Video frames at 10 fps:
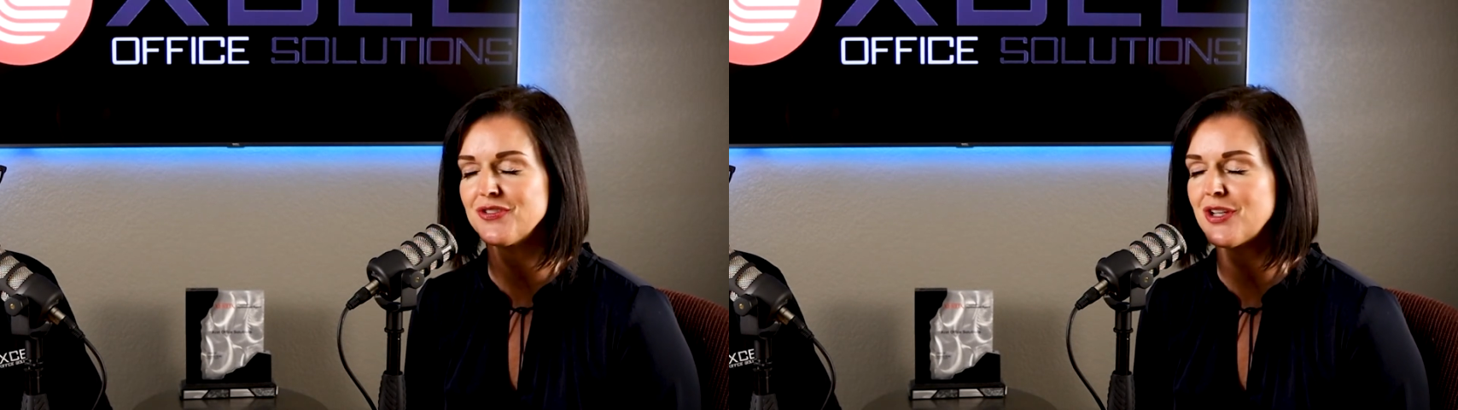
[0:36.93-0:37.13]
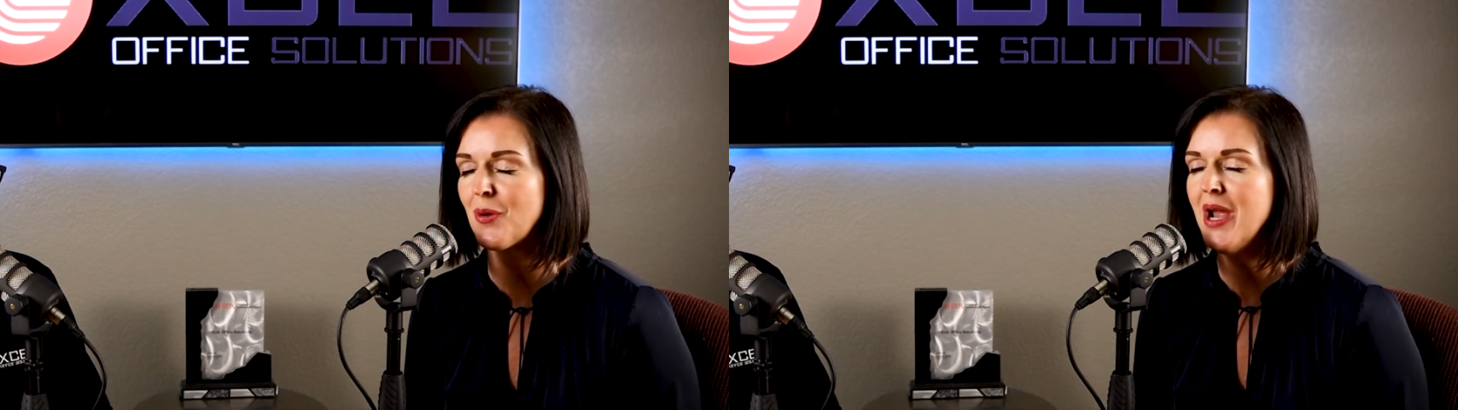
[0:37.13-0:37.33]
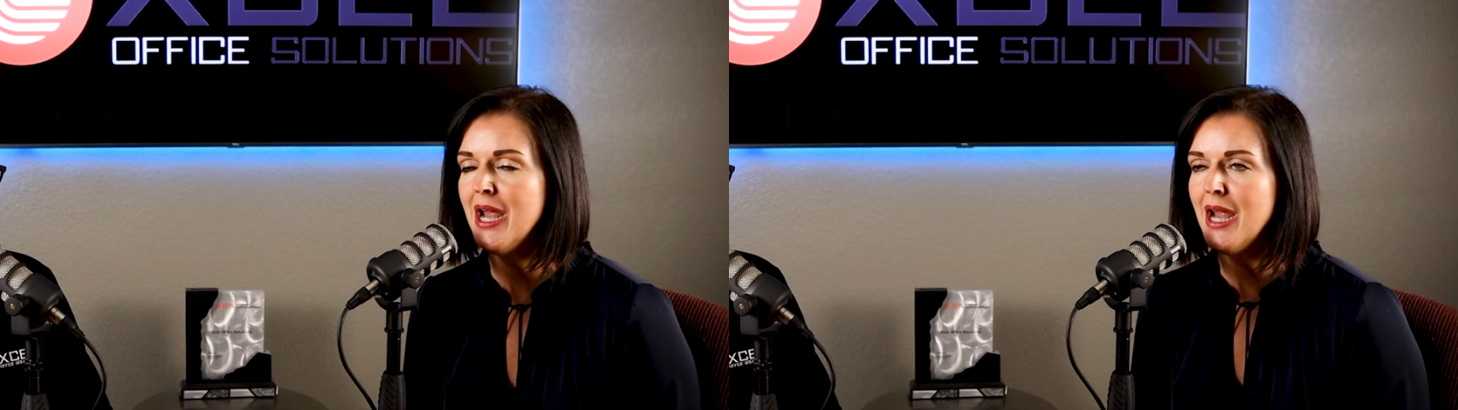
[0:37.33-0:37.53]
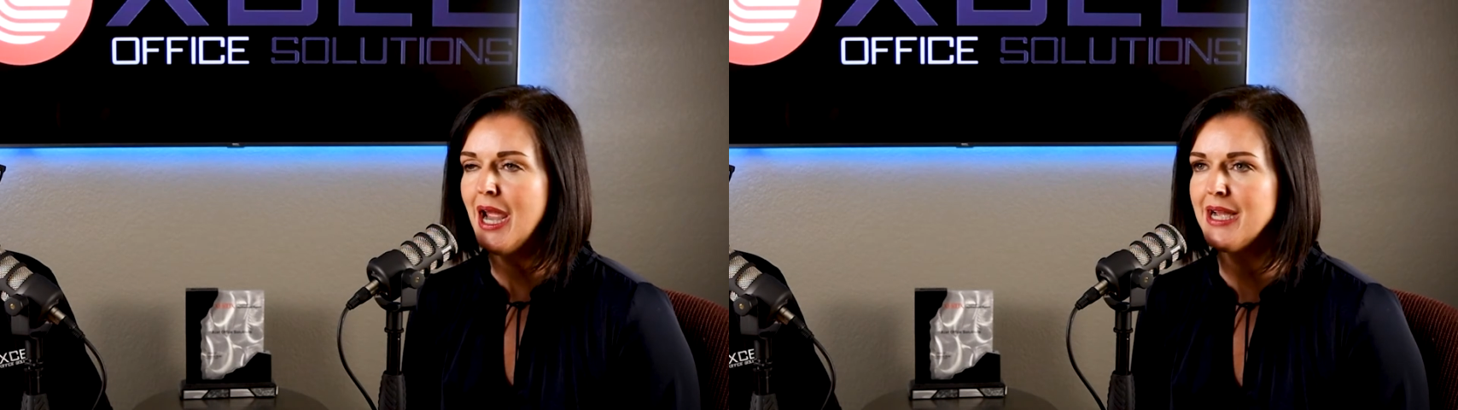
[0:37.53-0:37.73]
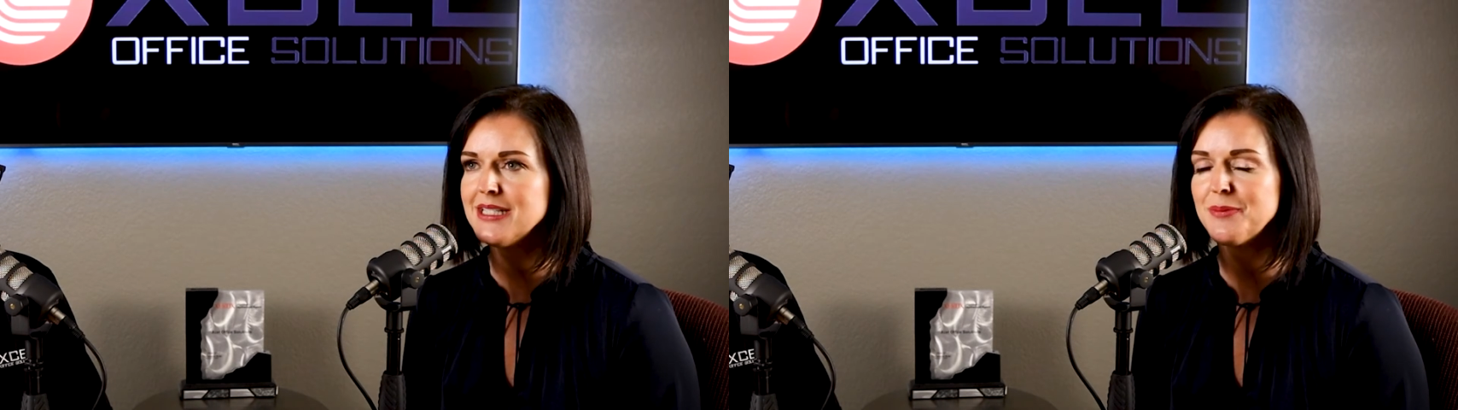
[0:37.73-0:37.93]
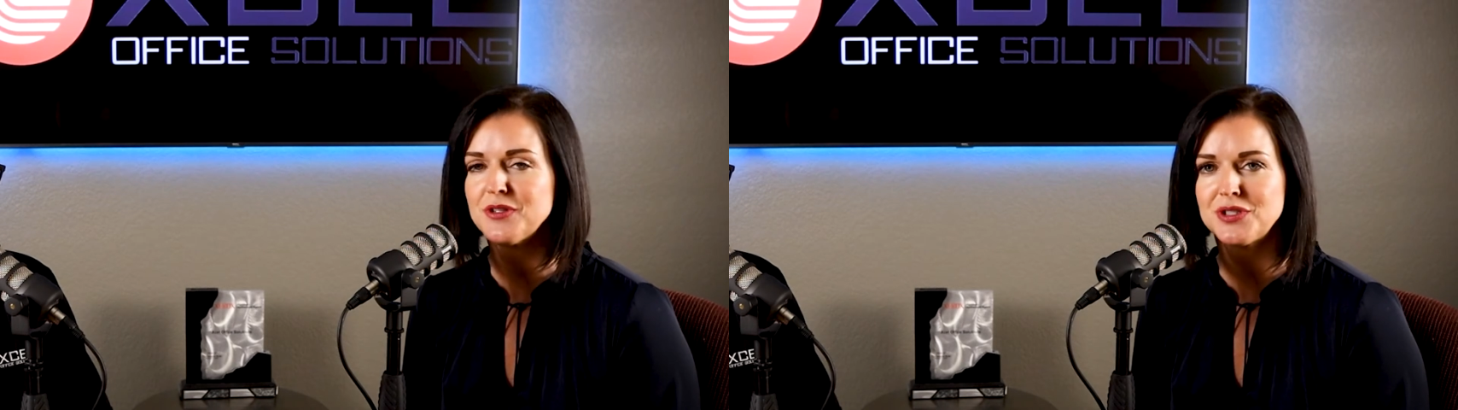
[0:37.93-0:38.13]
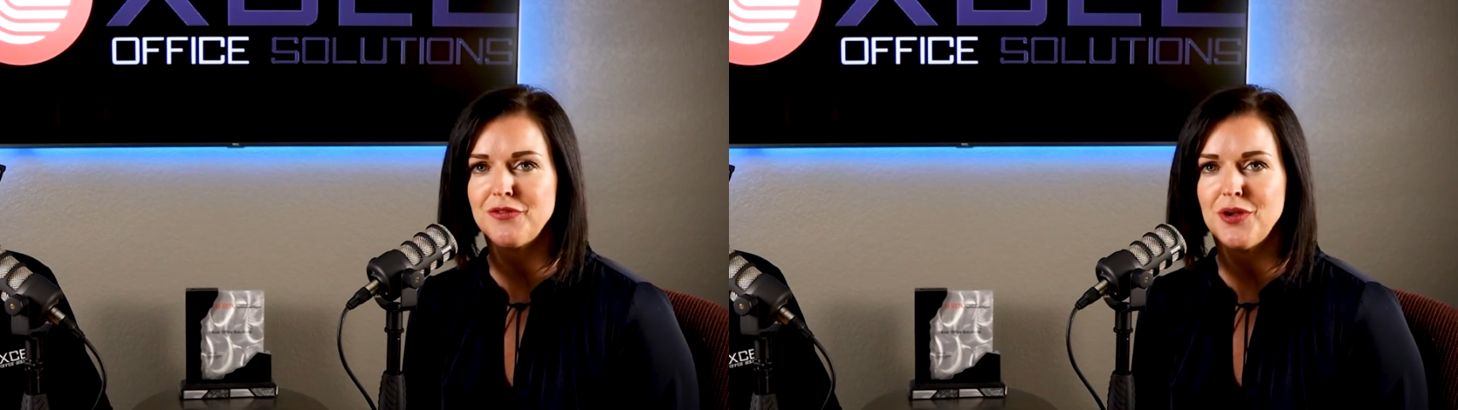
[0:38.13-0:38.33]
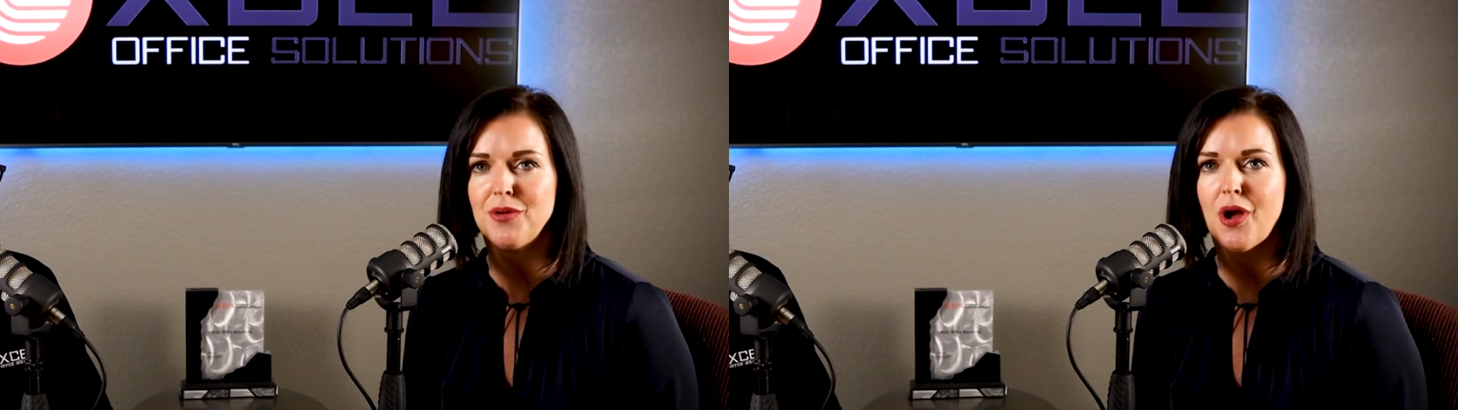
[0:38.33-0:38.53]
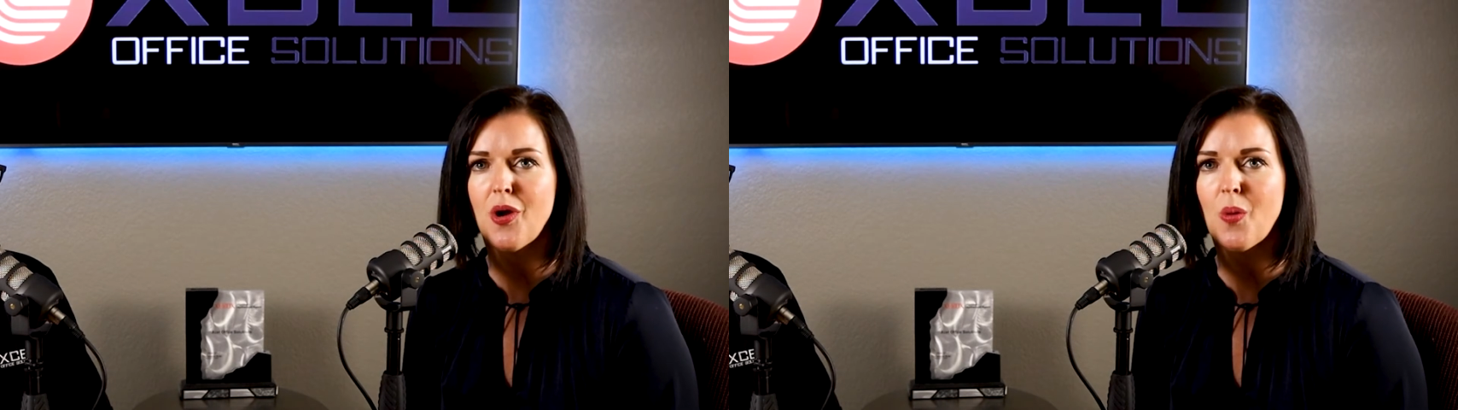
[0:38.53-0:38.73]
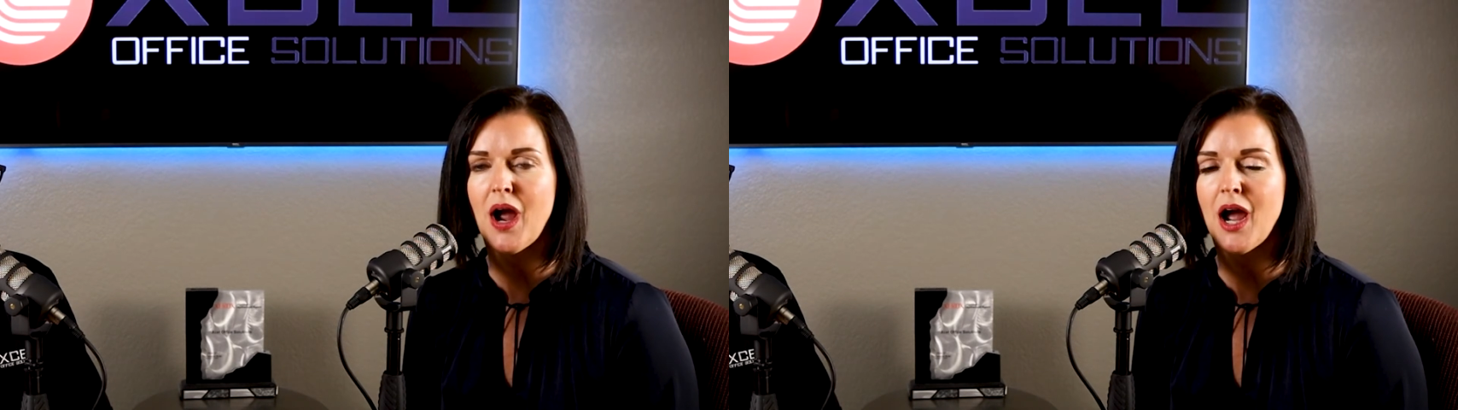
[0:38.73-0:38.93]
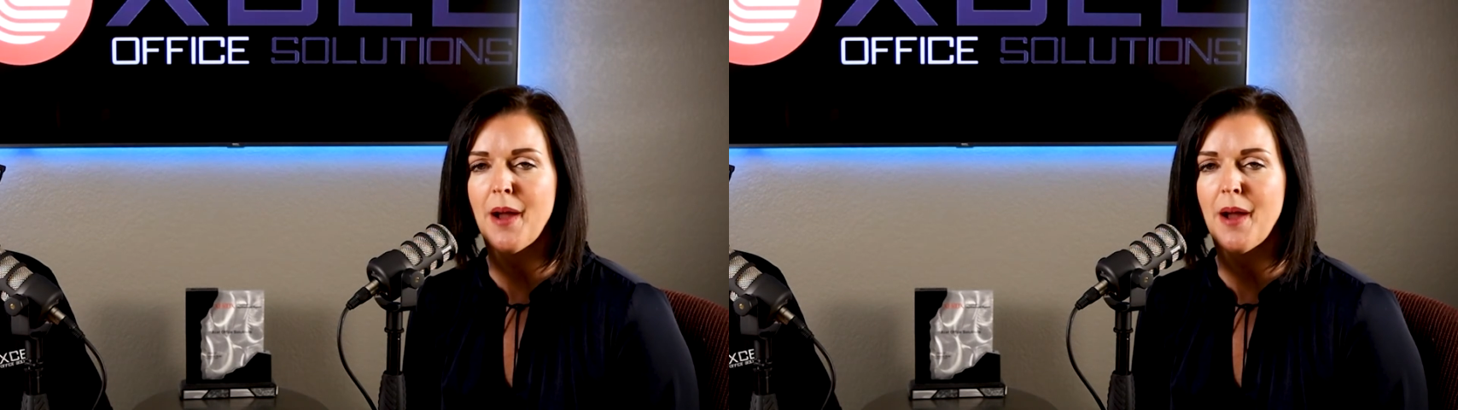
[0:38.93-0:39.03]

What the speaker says: So, as most of you know,